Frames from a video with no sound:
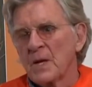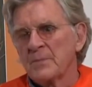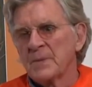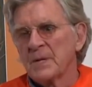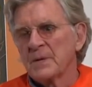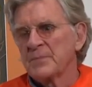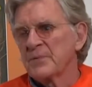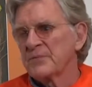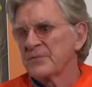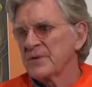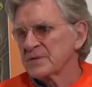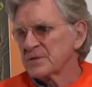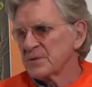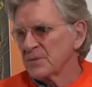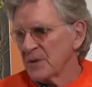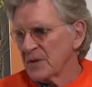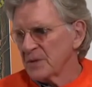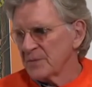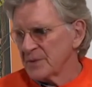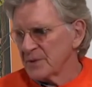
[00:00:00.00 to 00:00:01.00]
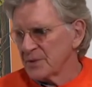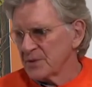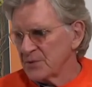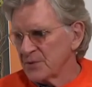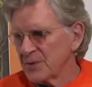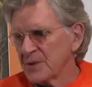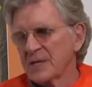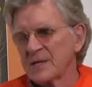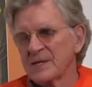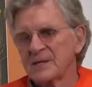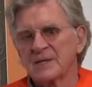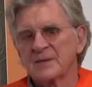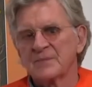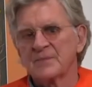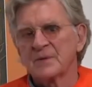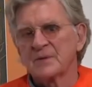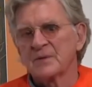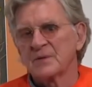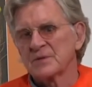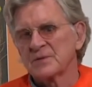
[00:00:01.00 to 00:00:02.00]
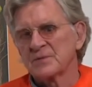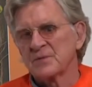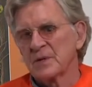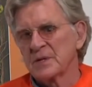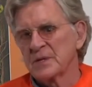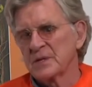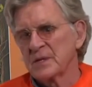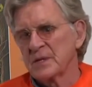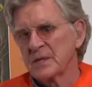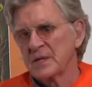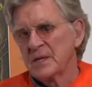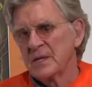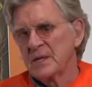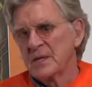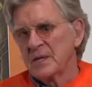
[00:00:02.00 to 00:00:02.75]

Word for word: my professor wanted me to do it, I think, because one